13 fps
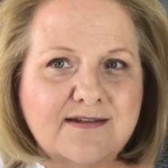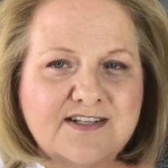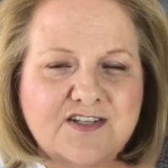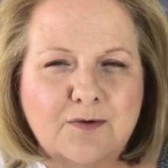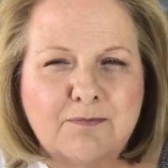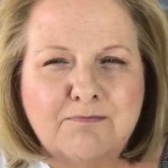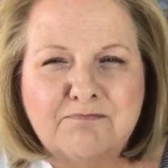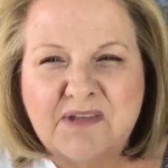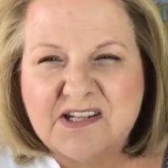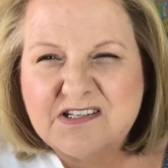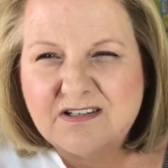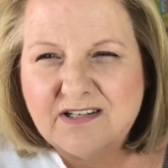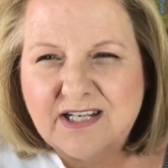So
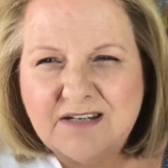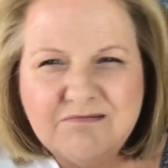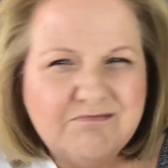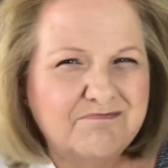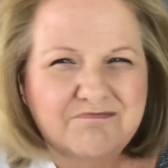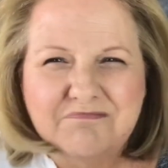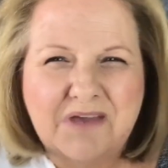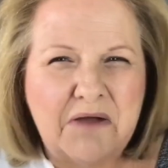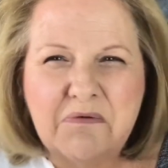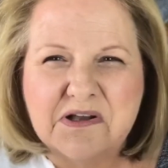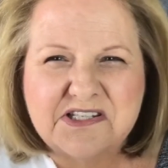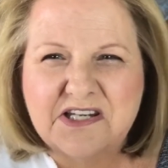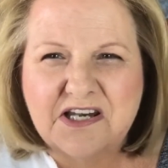mentally, I
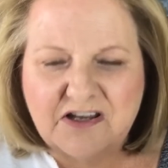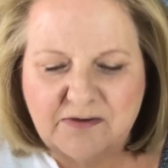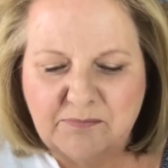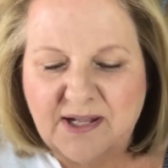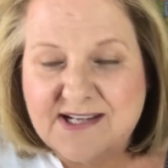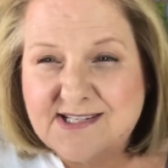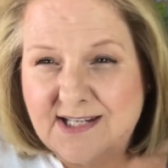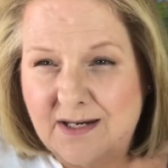wasn't in a good place